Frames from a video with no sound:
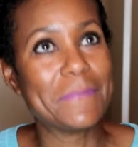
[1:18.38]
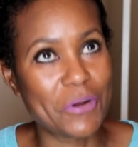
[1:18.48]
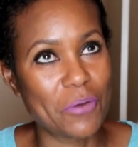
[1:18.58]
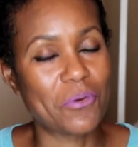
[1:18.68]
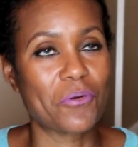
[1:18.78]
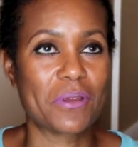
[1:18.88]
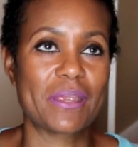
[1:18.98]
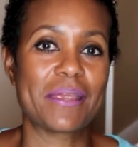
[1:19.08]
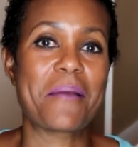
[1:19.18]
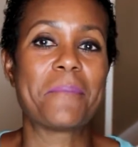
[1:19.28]

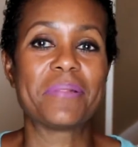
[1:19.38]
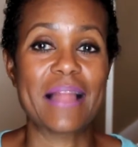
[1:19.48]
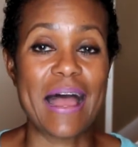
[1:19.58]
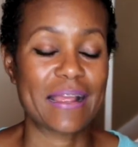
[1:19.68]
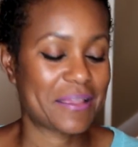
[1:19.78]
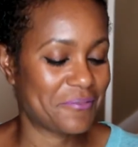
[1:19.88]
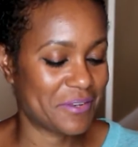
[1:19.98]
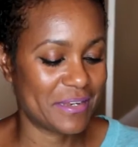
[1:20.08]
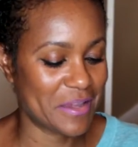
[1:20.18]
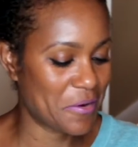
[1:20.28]
Burberry black
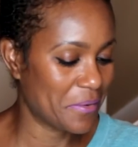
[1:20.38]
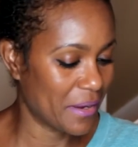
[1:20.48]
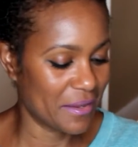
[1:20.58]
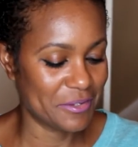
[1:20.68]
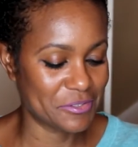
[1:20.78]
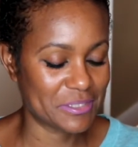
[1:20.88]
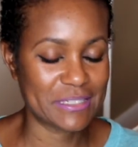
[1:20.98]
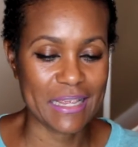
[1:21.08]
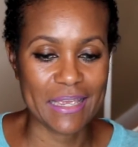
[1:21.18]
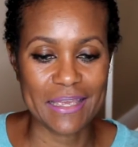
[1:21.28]
video, I
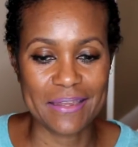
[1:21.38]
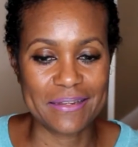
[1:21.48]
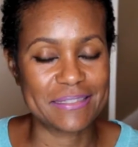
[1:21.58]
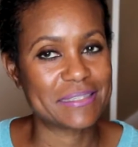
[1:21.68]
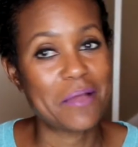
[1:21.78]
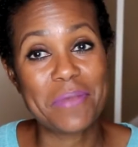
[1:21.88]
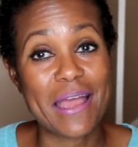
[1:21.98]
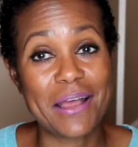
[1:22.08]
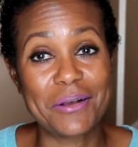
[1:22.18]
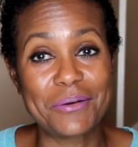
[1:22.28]
understand
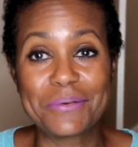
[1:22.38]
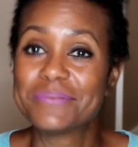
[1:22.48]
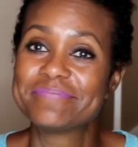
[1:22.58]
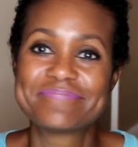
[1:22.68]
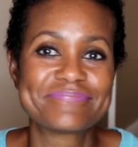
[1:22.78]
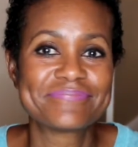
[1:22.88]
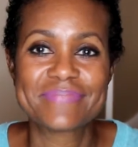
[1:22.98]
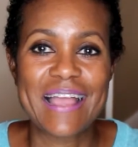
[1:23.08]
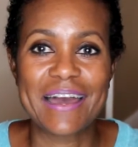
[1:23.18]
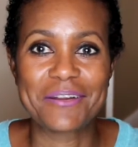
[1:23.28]
somehow,
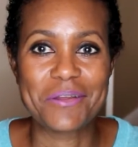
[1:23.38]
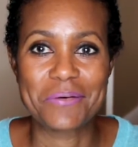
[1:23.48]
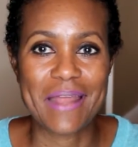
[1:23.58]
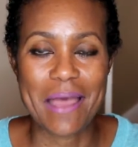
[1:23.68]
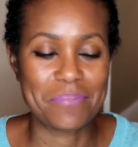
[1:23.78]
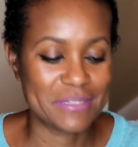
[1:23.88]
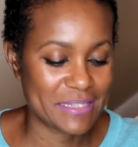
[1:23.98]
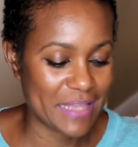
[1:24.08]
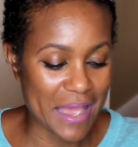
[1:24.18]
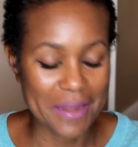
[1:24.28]
I don't know what happened
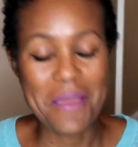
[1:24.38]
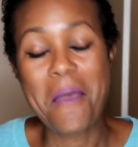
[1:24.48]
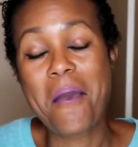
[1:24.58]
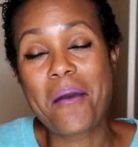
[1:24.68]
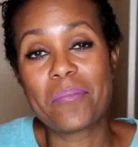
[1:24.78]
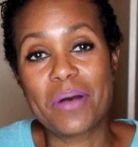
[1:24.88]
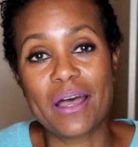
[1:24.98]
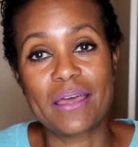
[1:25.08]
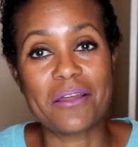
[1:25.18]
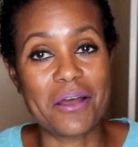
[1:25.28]
to that,
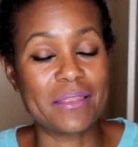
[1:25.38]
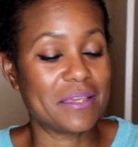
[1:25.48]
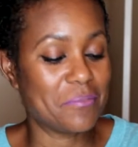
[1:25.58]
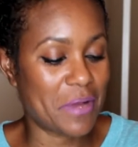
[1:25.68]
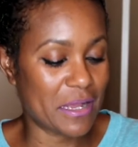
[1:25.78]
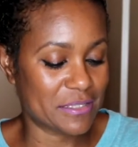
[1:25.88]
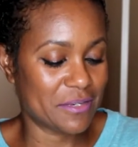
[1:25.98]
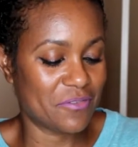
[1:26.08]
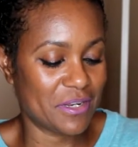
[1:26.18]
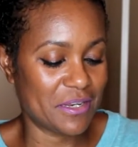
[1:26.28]
but on the
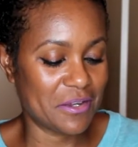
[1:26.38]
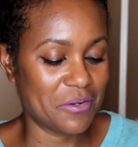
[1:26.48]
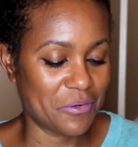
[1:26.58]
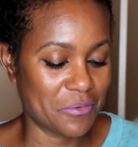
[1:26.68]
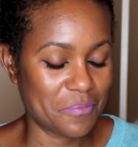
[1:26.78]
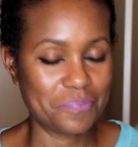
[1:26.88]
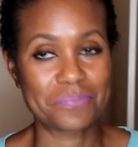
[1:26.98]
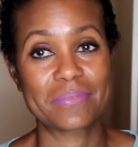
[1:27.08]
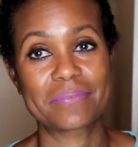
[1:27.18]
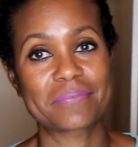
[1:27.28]
unboxing video,
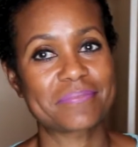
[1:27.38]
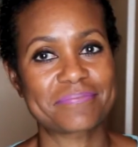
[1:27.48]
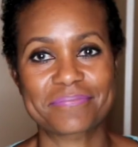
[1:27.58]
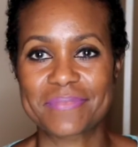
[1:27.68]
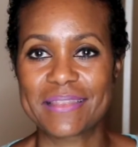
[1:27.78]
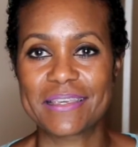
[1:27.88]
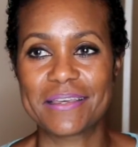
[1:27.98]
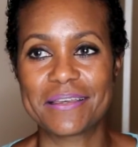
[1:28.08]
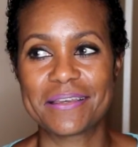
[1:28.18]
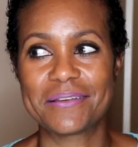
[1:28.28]

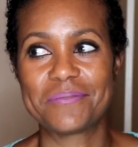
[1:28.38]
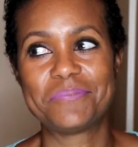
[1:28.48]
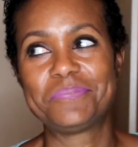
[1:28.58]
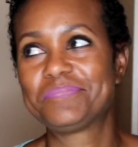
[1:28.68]
the